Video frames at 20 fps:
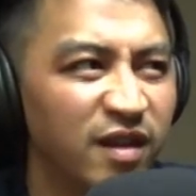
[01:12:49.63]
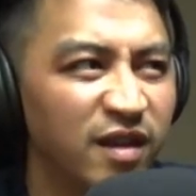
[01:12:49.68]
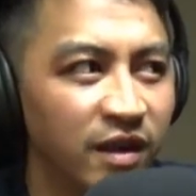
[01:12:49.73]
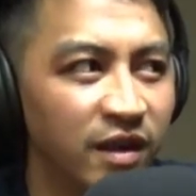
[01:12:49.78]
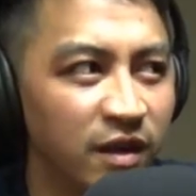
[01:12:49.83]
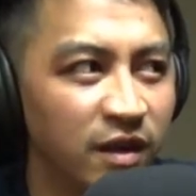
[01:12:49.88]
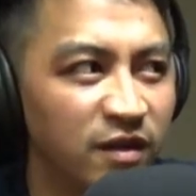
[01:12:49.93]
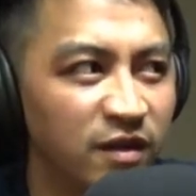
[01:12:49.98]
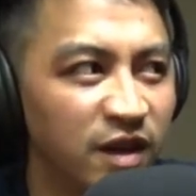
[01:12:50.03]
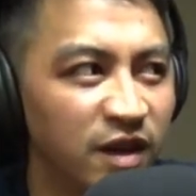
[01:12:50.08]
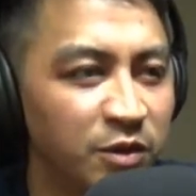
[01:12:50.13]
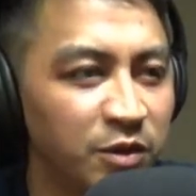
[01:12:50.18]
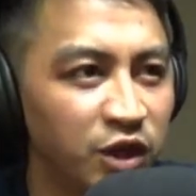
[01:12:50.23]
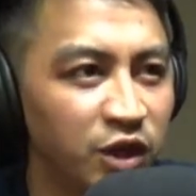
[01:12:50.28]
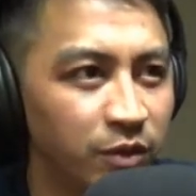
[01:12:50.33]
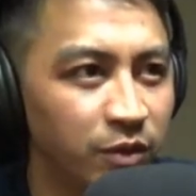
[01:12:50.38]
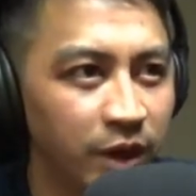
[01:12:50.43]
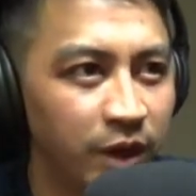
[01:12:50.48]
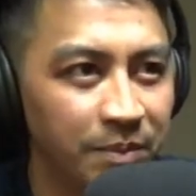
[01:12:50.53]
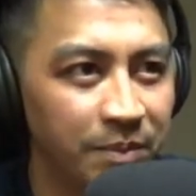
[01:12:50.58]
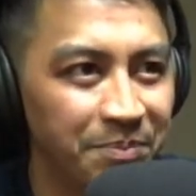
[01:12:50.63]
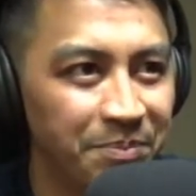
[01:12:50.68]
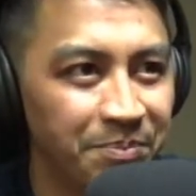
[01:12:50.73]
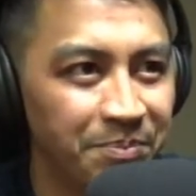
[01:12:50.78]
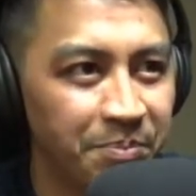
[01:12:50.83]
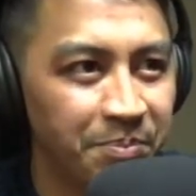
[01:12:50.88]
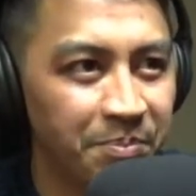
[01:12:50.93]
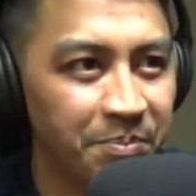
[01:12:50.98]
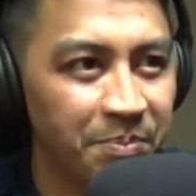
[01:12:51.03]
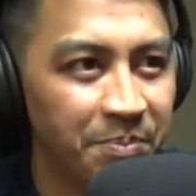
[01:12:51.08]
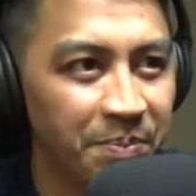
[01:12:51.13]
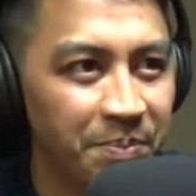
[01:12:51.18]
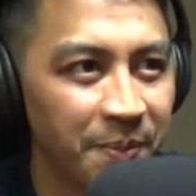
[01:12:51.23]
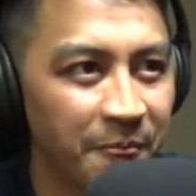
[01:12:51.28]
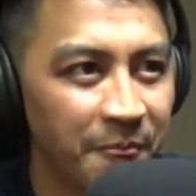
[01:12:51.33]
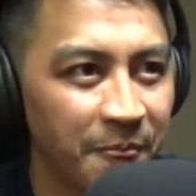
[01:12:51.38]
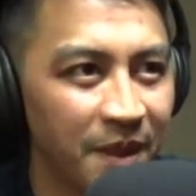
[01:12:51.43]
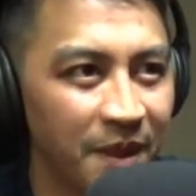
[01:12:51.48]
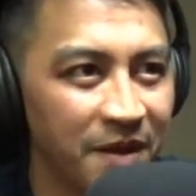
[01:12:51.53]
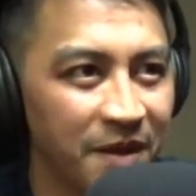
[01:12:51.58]
It's like Inception, right?
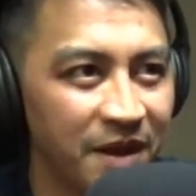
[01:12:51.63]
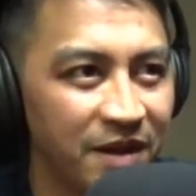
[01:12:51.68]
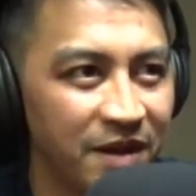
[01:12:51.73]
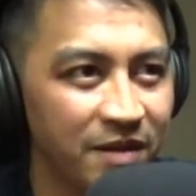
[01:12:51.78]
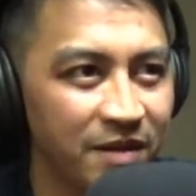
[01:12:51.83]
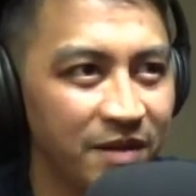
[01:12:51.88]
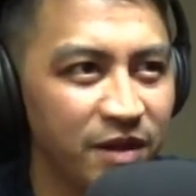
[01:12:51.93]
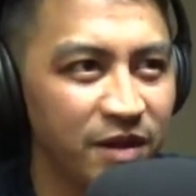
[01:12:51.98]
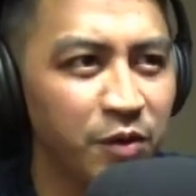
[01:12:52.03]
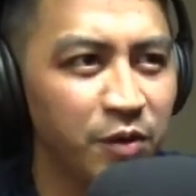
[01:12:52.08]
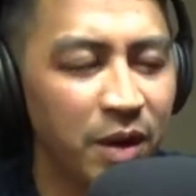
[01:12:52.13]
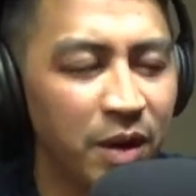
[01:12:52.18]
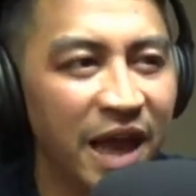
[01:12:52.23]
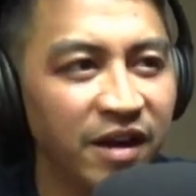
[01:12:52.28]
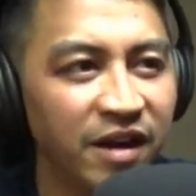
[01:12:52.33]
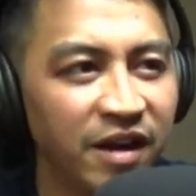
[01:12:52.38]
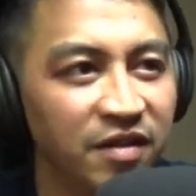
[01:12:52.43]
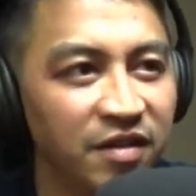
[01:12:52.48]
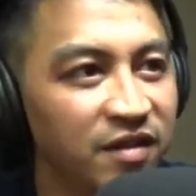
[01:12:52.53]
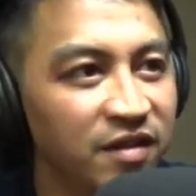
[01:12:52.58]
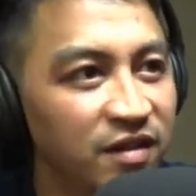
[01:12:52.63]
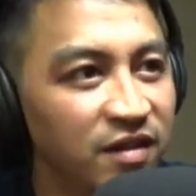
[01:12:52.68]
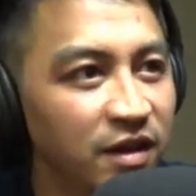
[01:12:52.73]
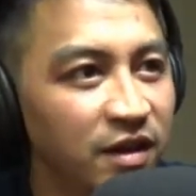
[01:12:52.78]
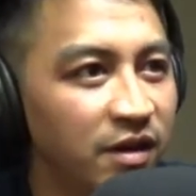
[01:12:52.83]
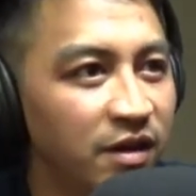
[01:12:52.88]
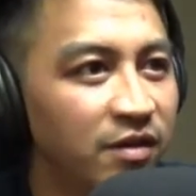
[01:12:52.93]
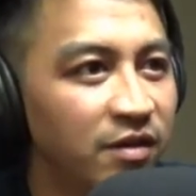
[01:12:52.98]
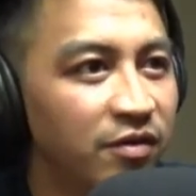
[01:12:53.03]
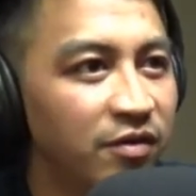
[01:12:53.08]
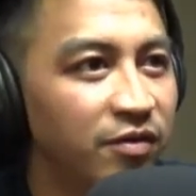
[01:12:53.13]
Like you're planting the seed.